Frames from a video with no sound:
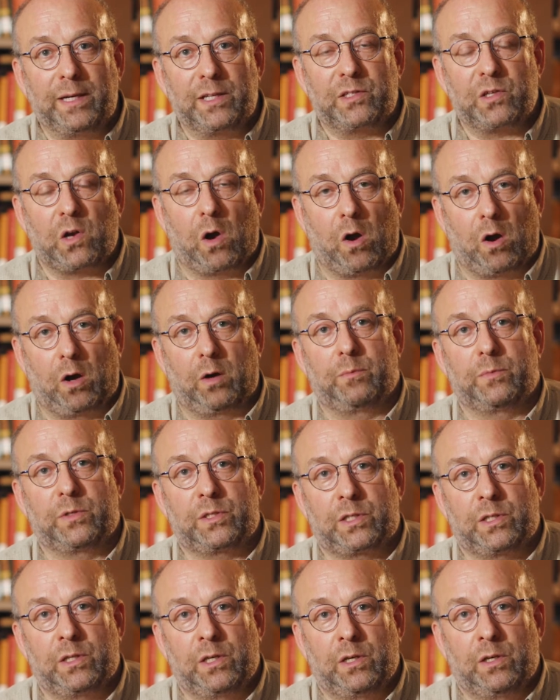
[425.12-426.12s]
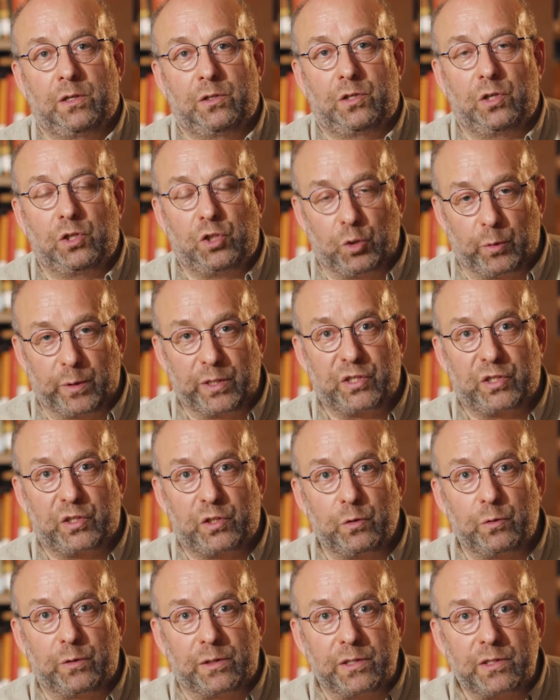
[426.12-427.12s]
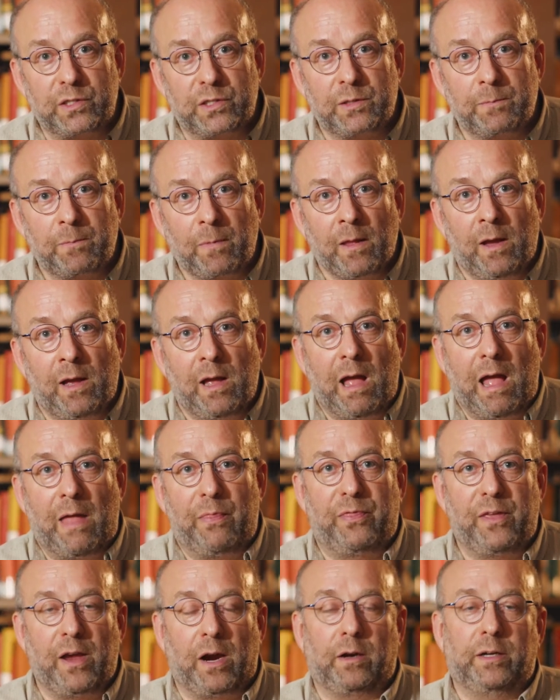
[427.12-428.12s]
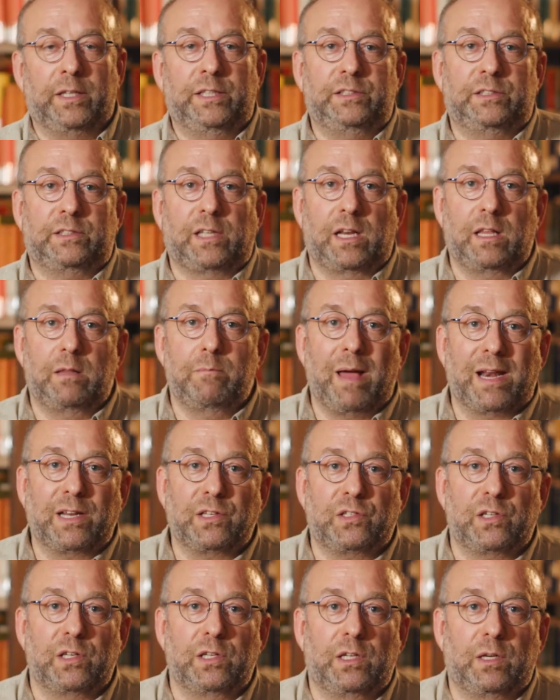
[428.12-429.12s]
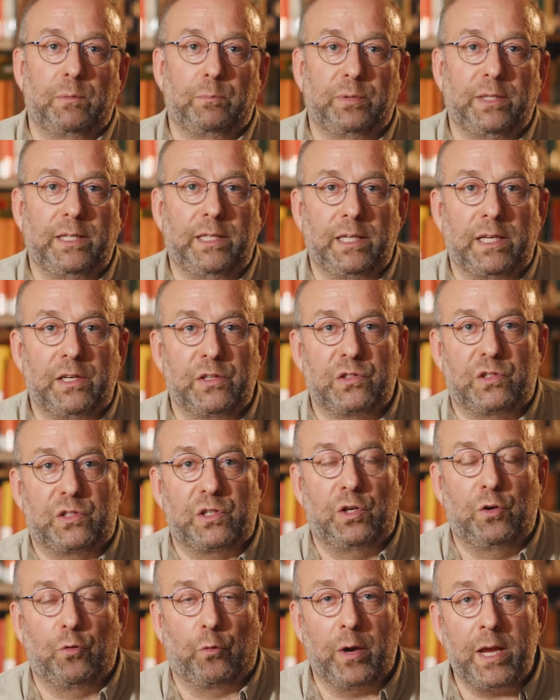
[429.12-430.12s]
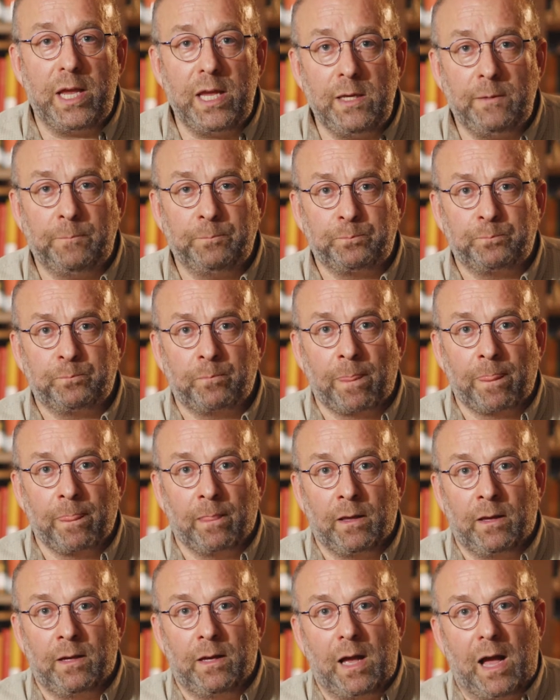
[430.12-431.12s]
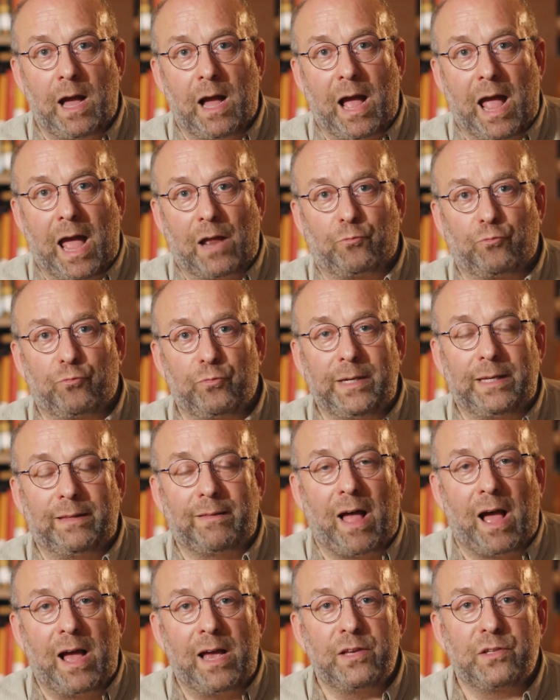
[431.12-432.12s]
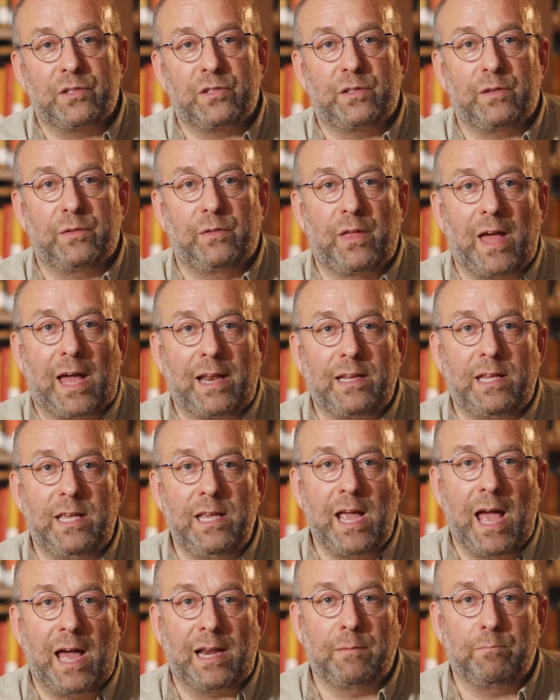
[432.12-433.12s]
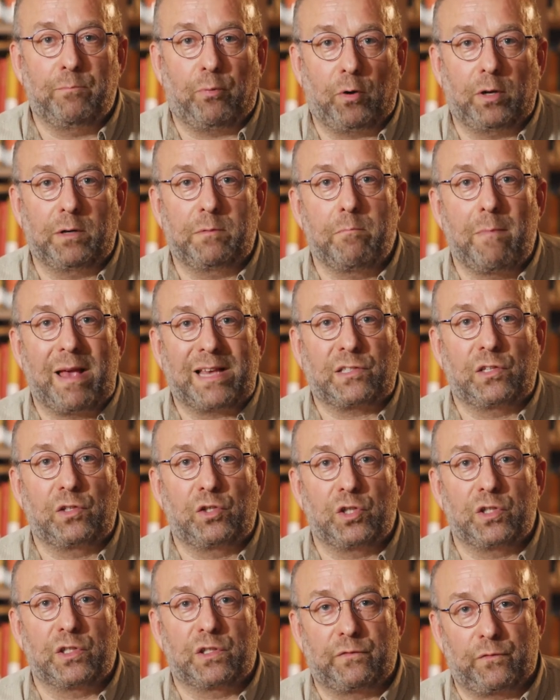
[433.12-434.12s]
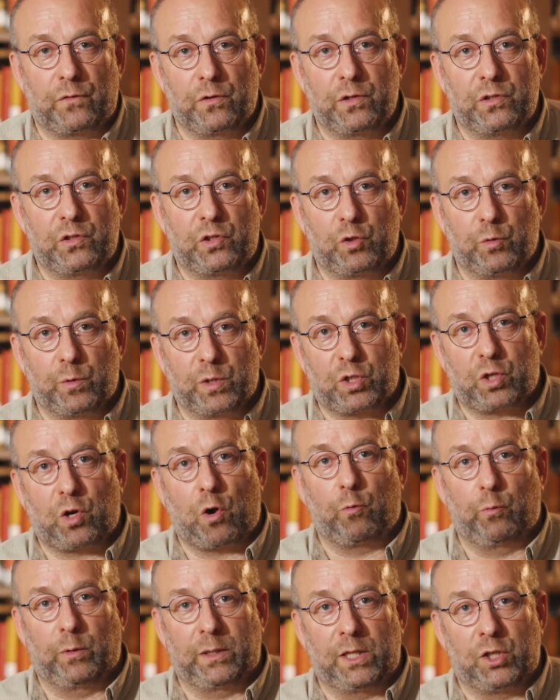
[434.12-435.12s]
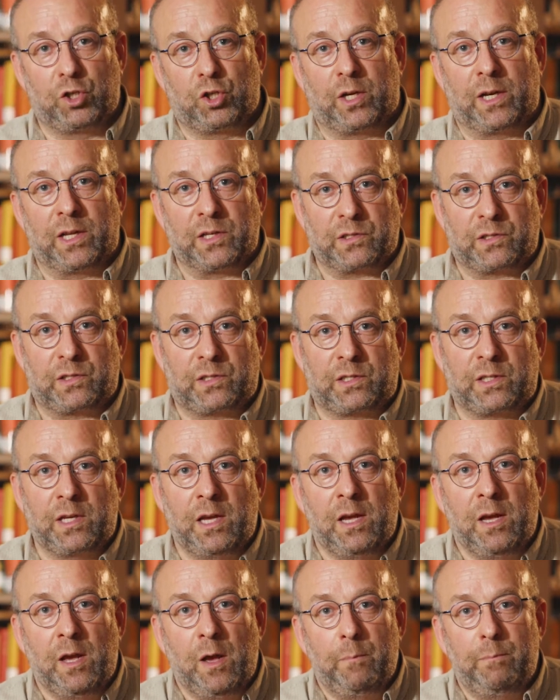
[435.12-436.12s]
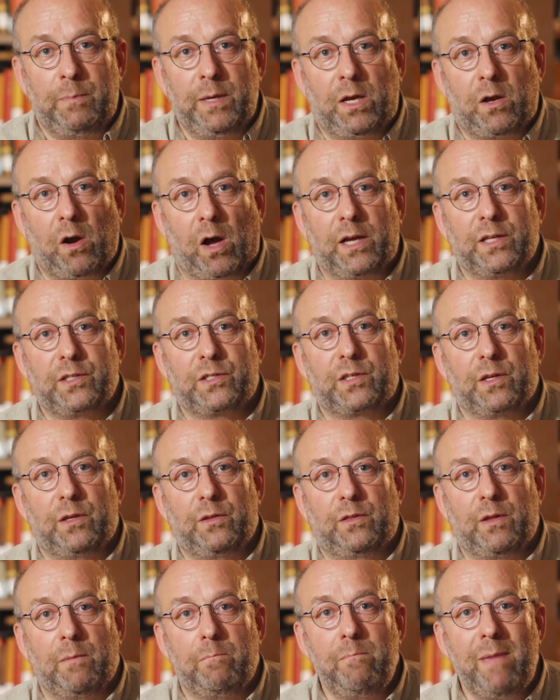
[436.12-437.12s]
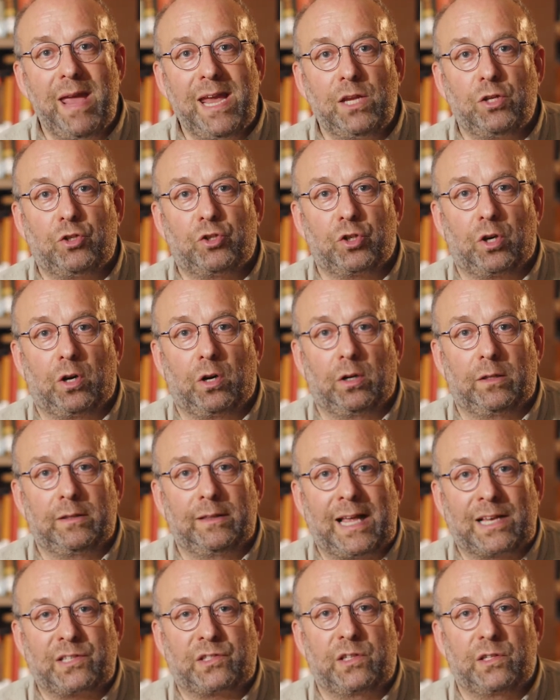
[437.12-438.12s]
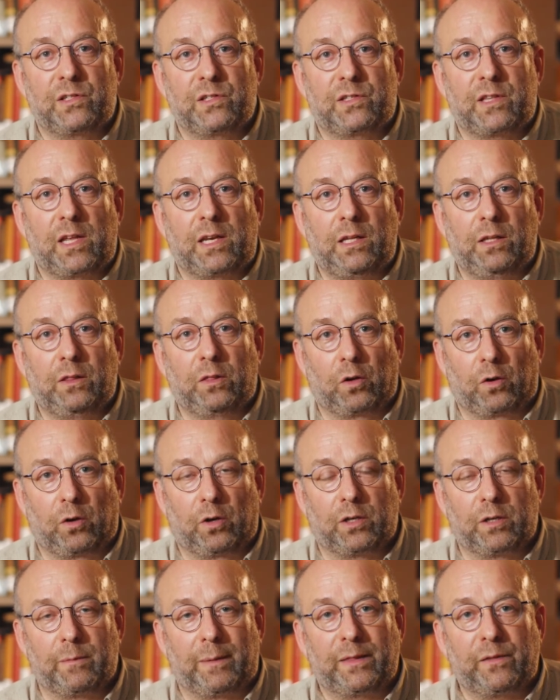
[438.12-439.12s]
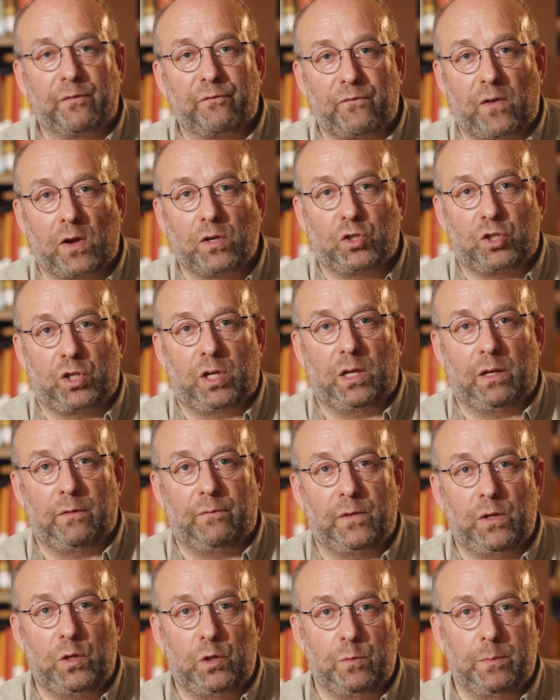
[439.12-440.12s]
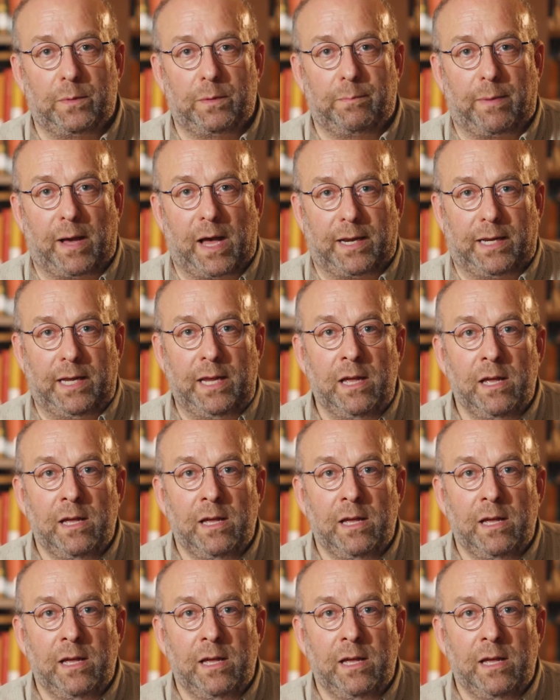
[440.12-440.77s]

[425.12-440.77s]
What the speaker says: its arms to Jewish students. And there he studied medicine, completing his degree, and realized that he had important messages for his Jewish co-religionists, because the major lessons that he learned about the functioning of the human body,